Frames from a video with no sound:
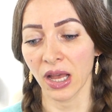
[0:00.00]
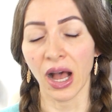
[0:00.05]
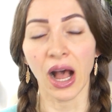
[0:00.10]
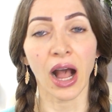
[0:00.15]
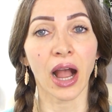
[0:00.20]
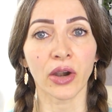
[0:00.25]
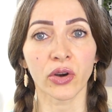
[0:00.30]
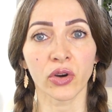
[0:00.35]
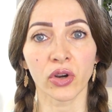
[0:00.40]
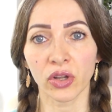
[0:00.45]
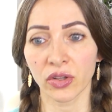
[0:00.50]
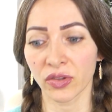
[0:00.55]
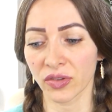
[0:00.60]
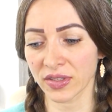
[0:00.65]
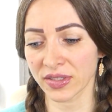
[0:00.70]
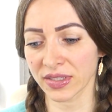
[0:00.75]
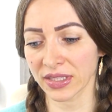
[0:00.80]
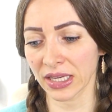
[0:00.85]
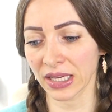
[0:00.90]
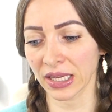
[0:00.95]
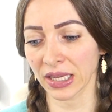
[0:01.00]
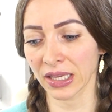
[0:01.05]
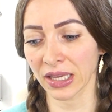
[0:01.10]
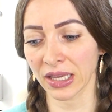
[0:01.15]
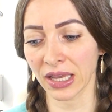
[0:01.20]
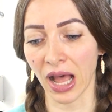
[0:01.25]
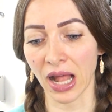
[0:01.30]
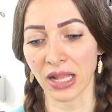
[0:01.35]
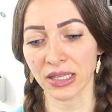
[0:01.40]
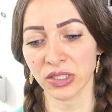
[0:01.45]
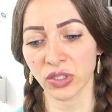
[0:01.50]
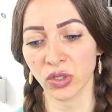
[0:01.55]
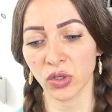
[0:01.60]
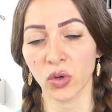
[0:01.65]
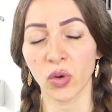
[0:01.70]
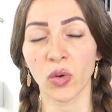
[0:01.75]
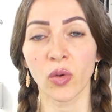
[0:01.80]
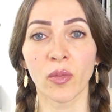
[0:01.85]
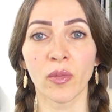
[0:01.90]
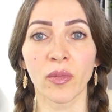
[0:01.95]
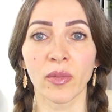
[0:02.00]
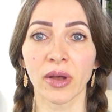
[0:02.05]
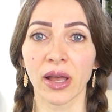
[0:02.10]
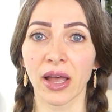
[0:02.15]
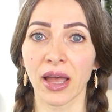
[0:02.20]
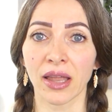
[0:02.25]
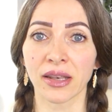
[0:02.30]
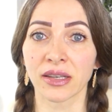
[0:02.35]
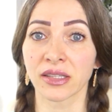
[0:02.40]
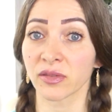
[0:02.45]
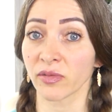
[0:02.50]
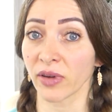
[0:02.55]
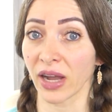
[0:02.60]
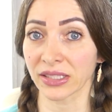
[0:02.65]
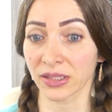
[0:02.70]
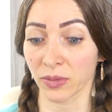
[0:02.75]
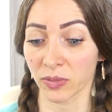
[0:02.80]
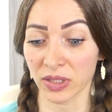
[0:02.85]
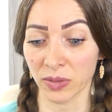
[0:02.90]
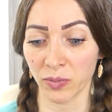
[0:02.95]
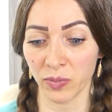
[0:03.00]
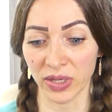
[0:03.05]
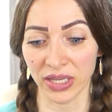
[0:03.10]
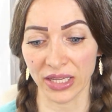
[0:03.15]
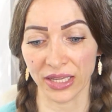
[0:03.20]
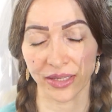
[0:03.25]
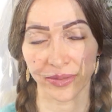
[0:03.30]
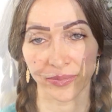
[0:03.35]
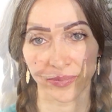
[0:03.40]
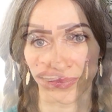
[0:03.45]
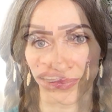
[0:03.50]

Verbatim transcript: iron, zinc, calcium, and vitamin B.